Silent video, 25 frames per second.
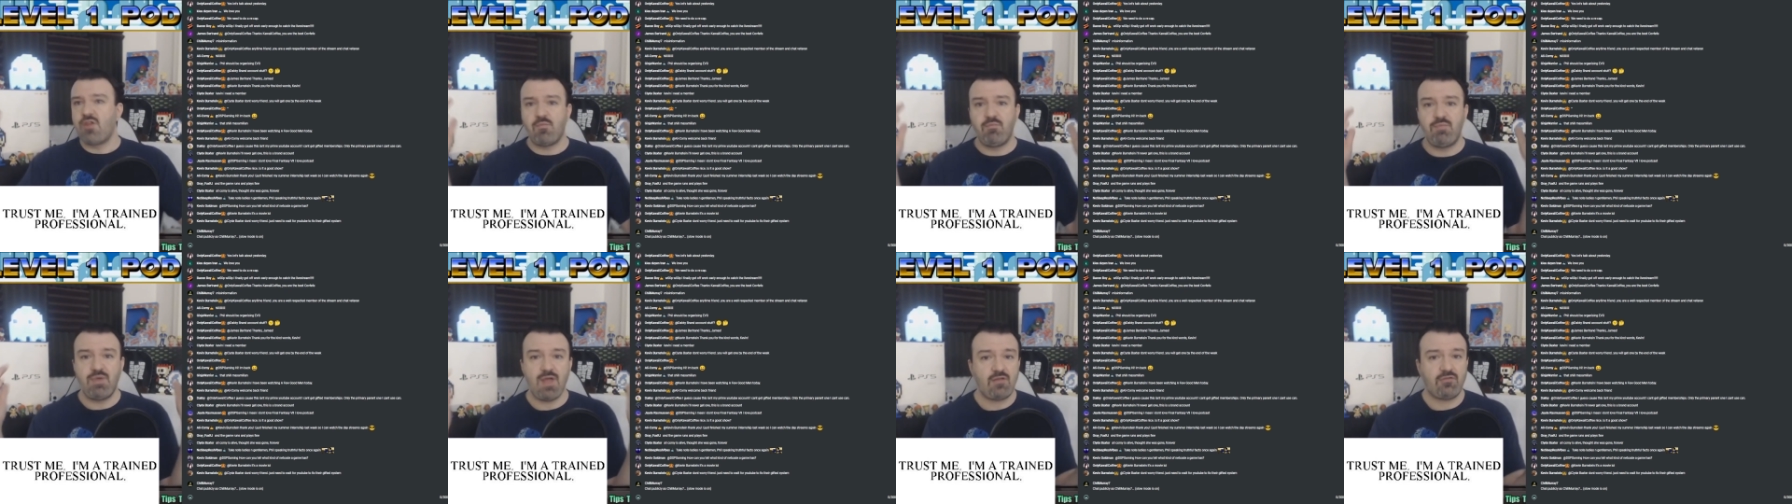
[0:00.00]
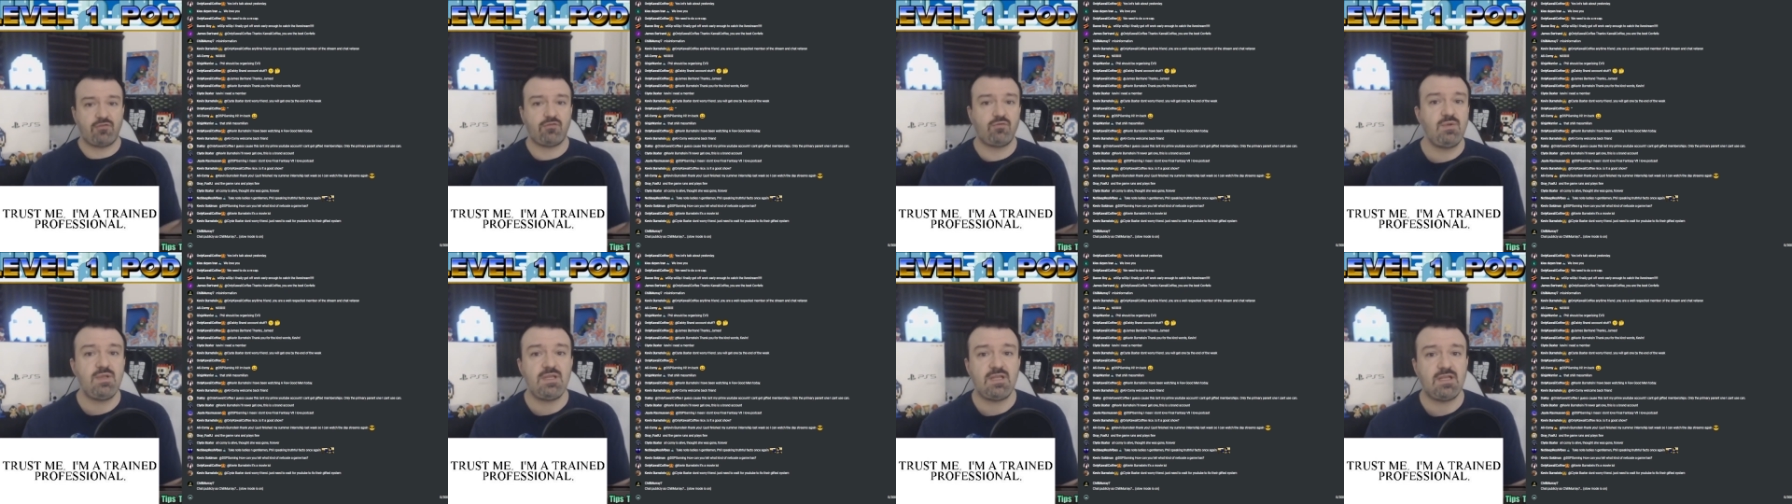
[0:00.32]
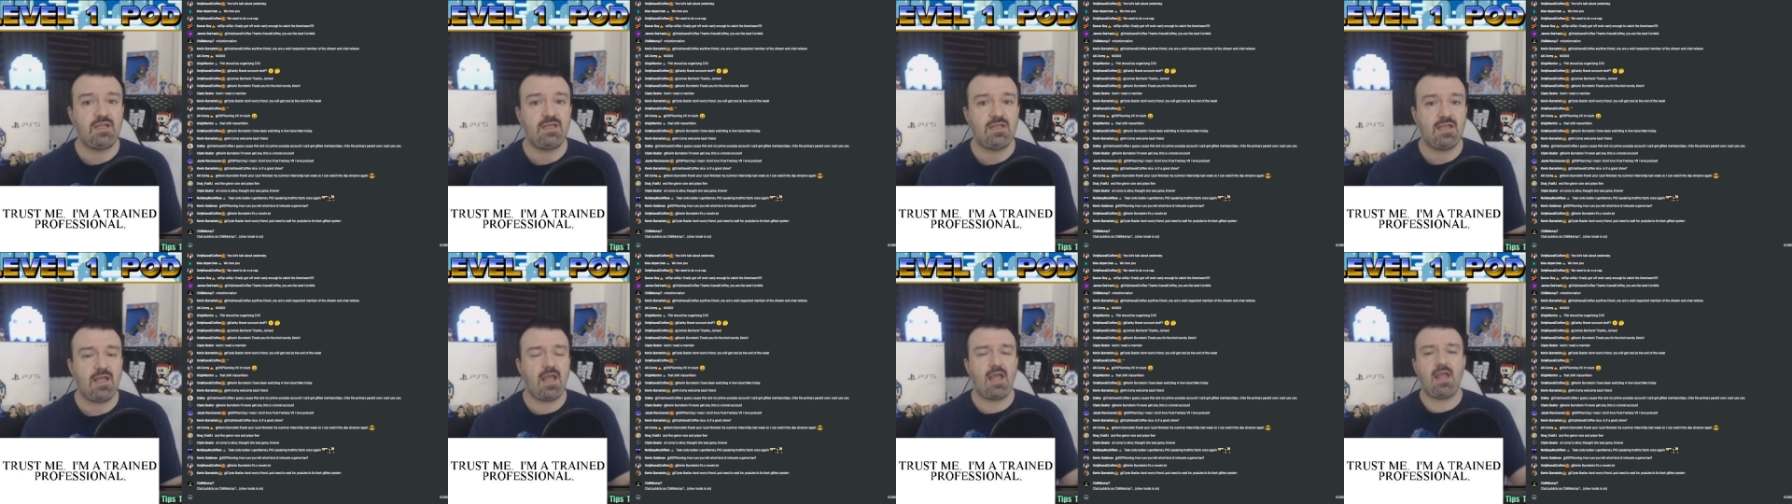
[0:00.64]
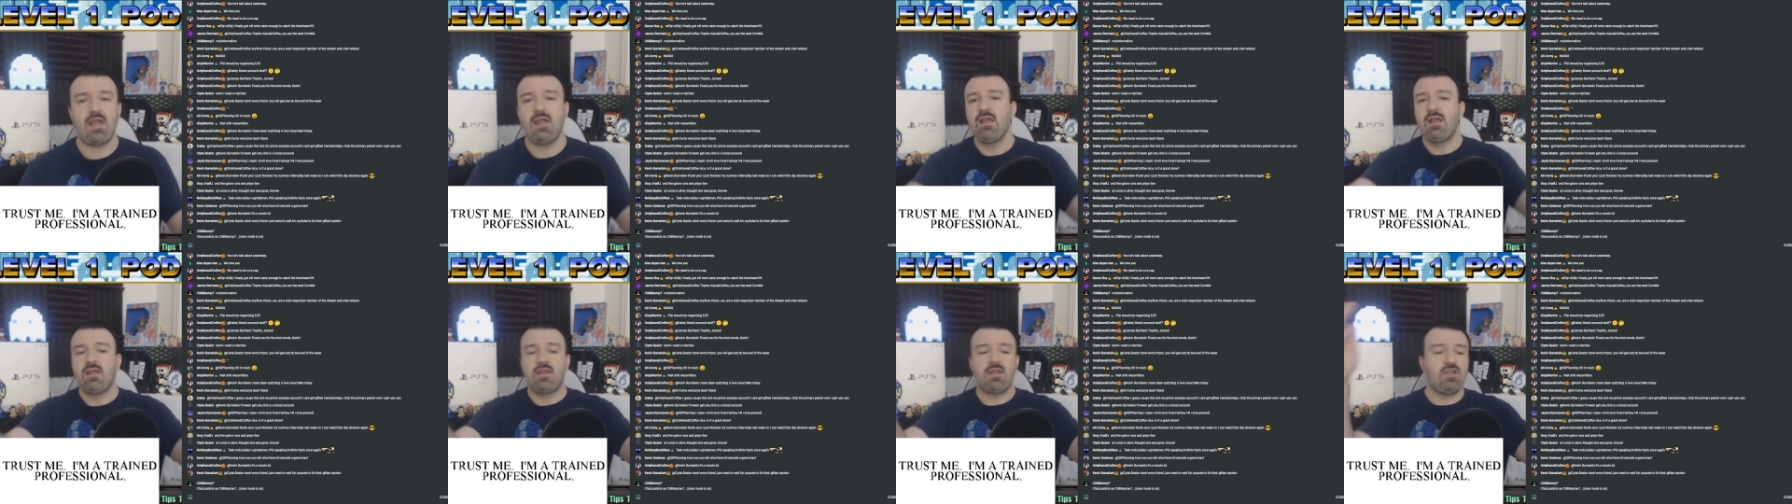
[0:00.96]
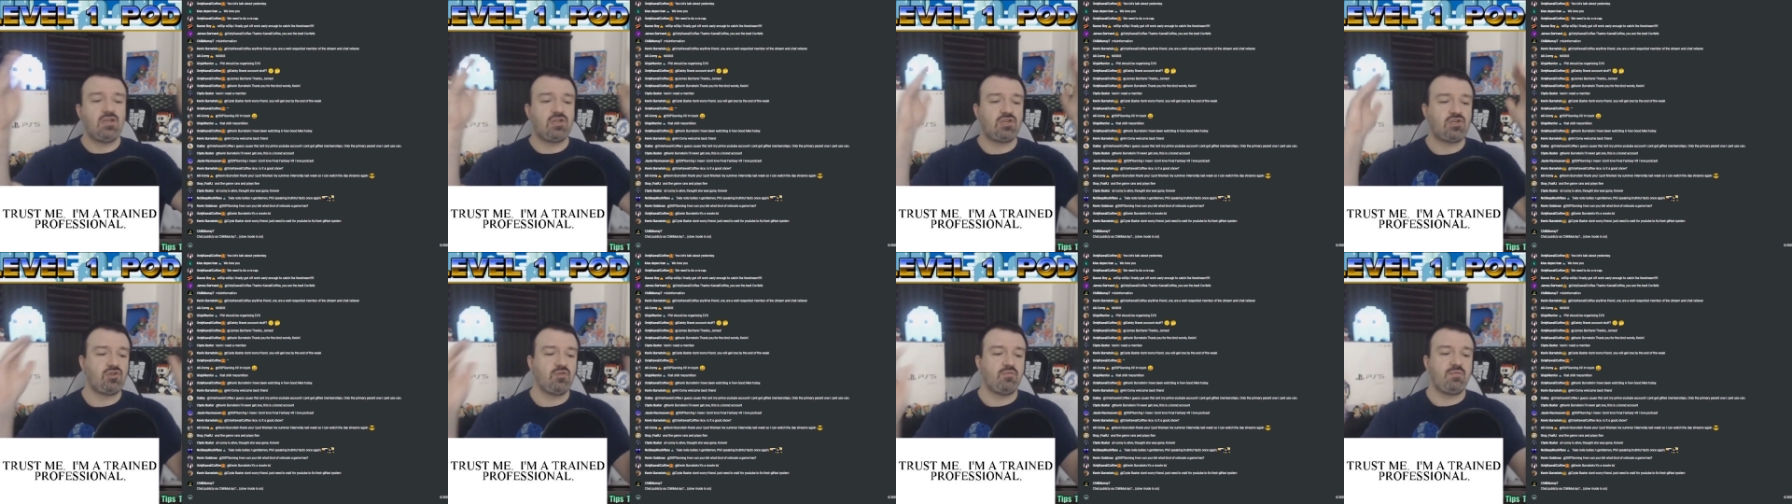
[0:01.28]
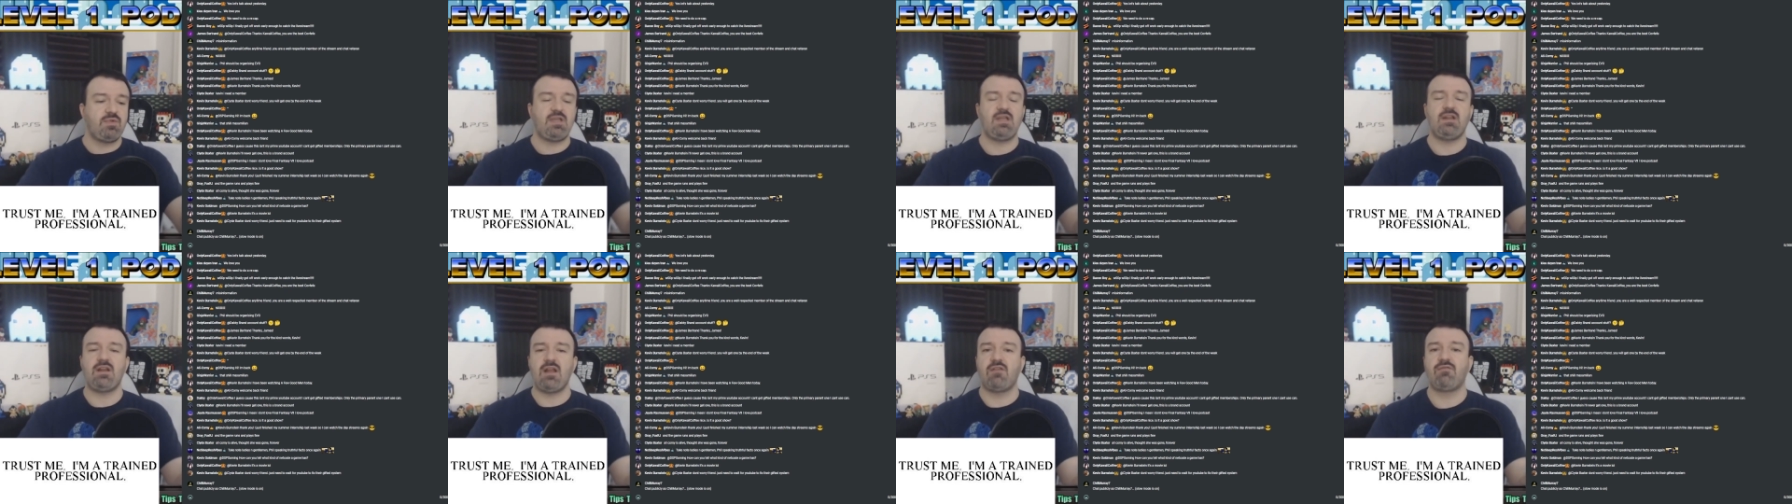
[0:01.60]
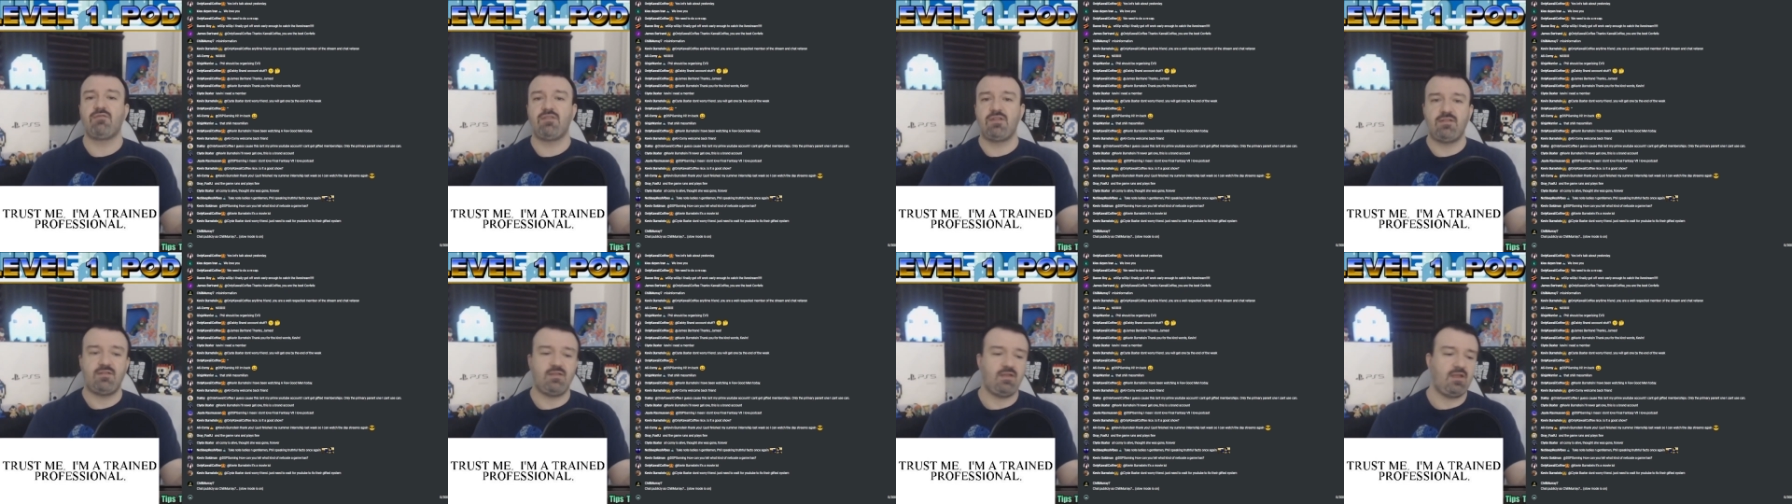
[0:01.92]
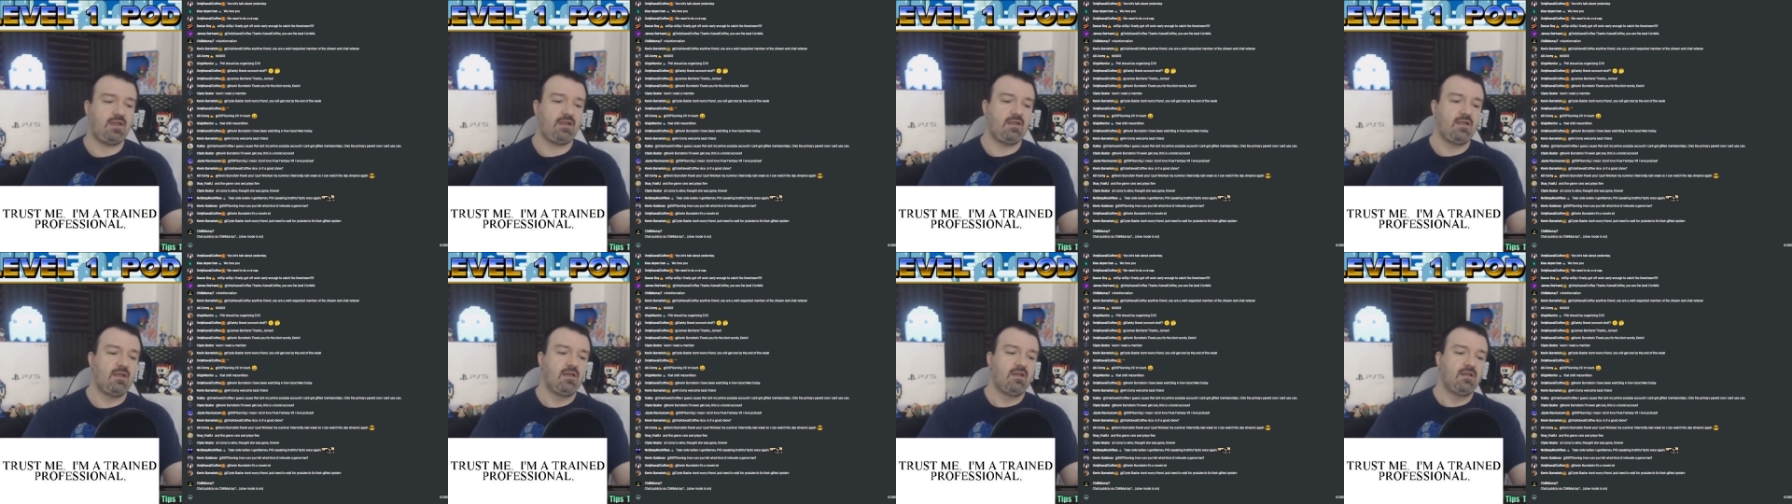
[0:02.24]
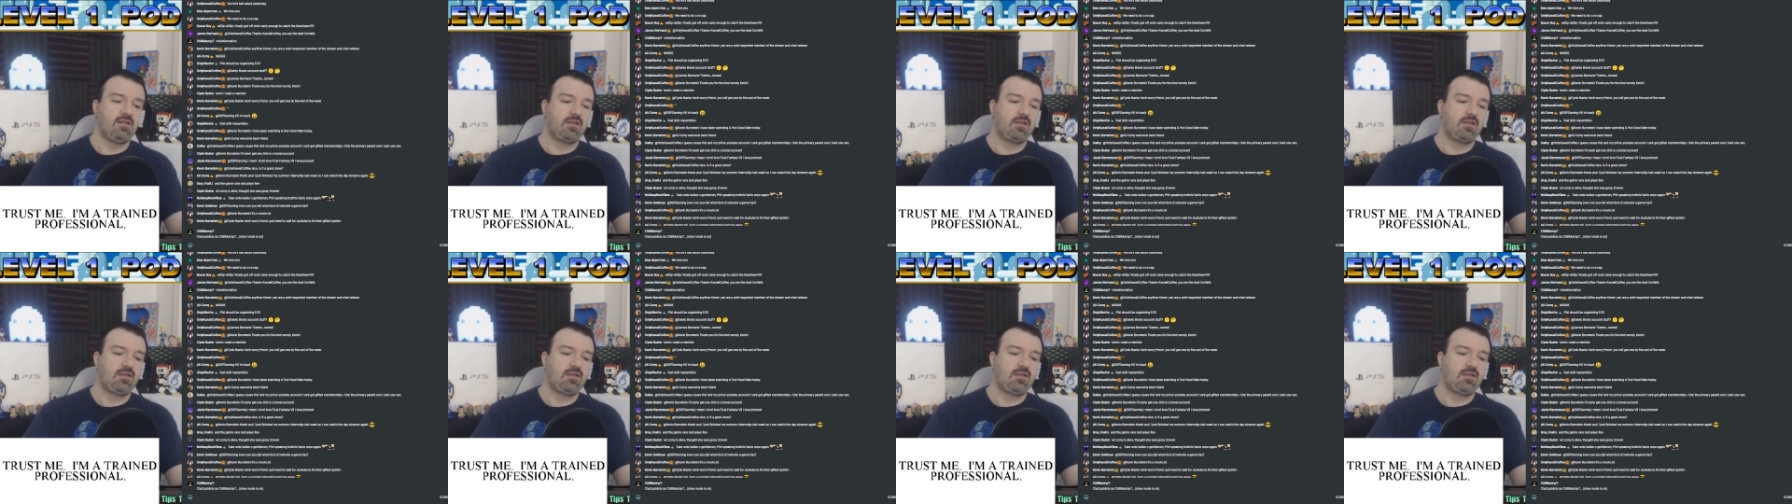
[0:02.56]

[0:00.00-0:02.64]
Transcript: the best we can get, it should be in everything.